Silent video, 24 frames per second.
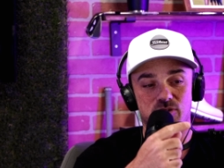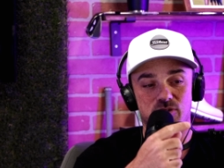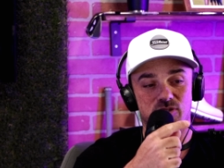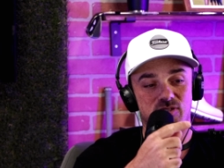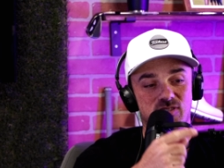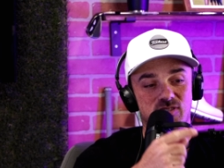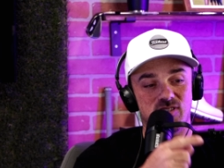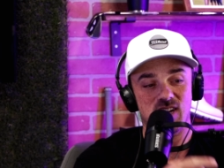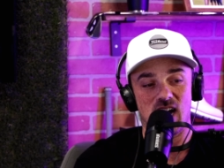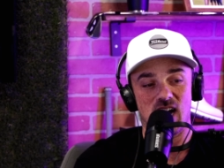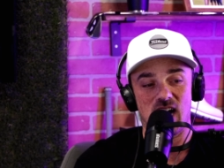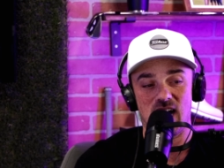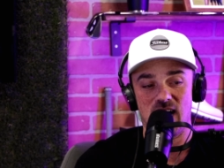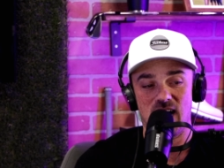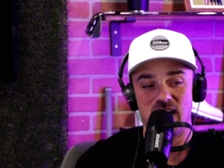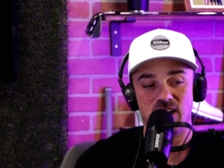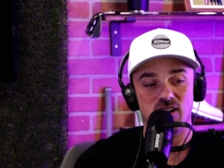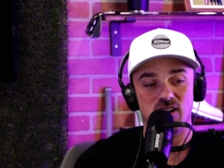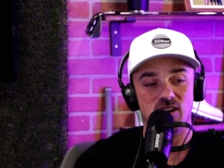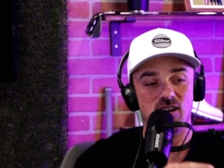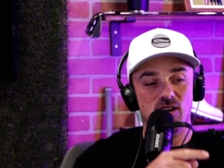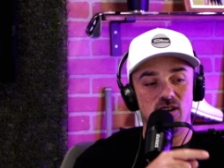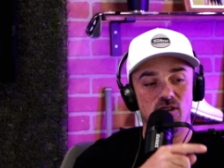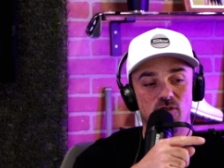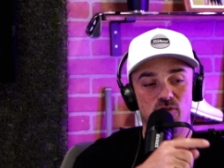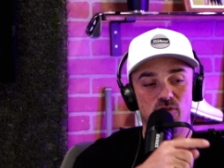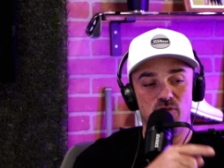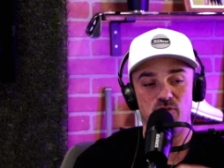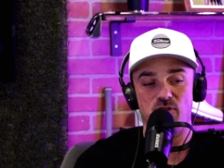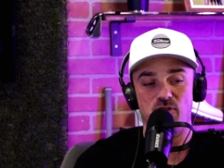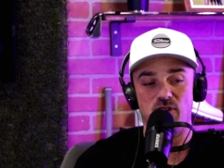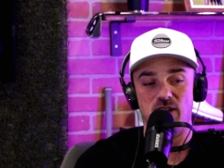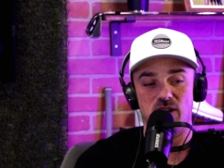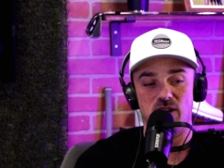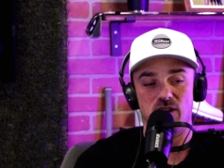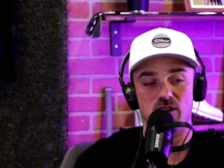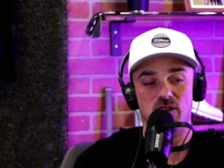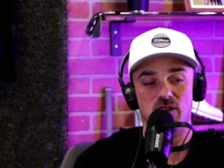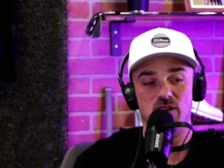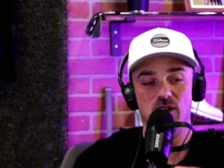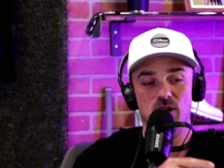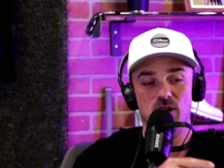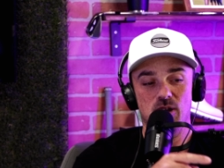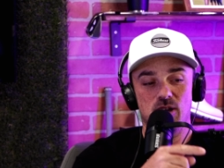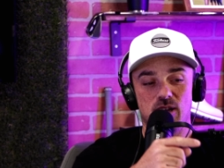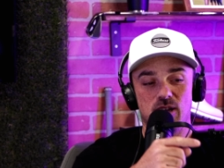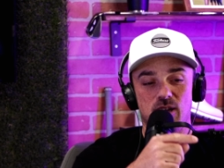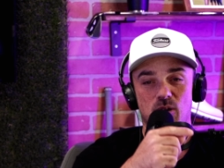Tiger, Phil,
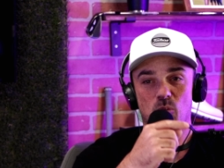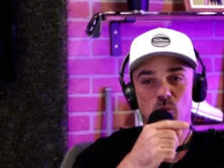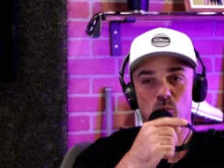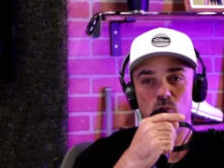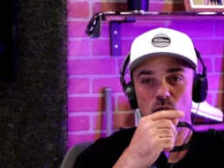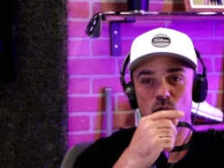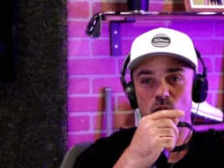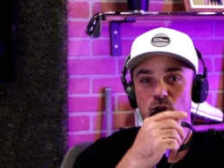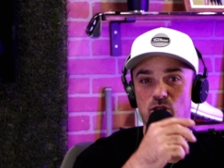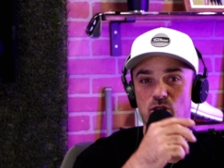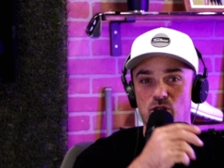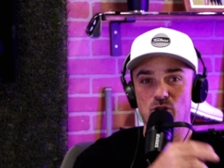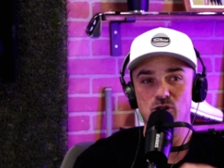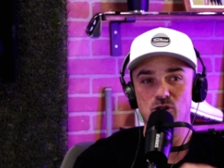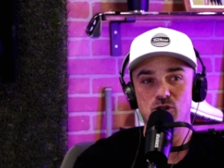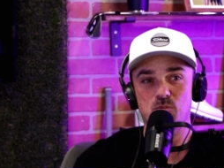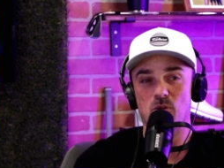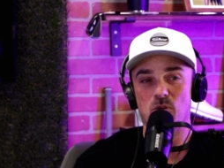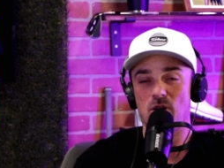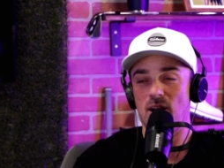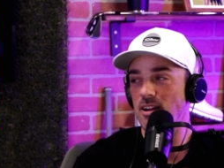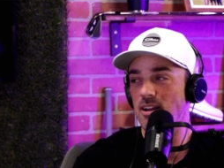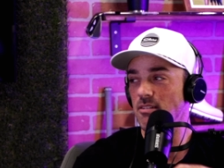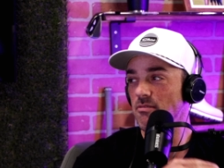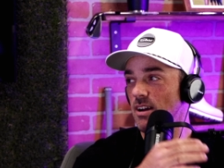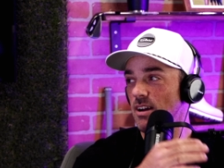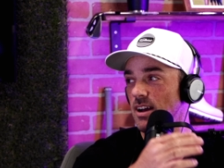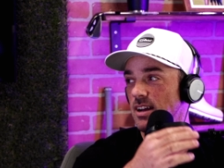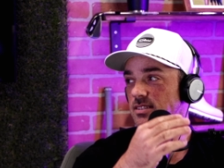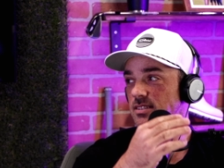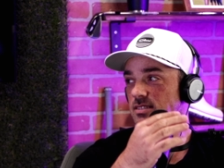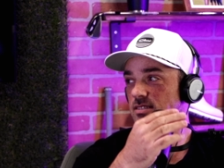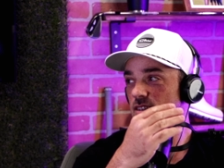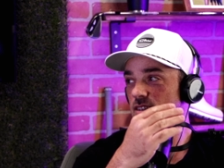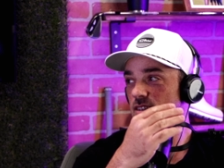huge bragging rights,